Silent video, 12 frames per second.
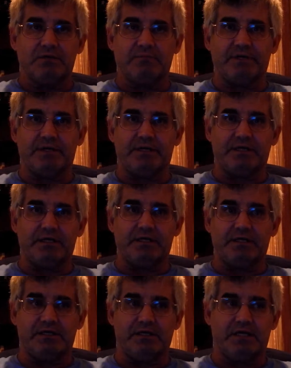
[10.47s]
by
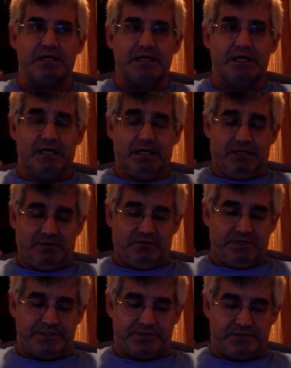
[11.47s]
a
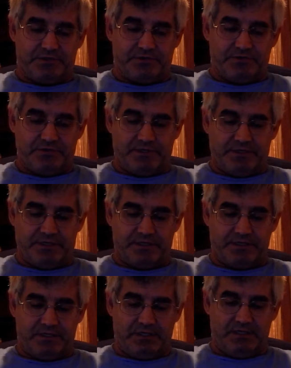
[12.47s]
researcher
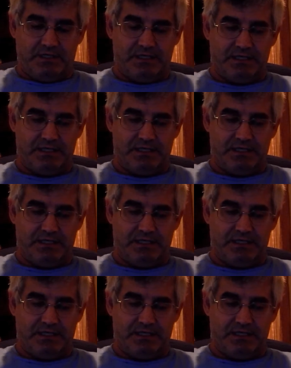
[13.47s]
that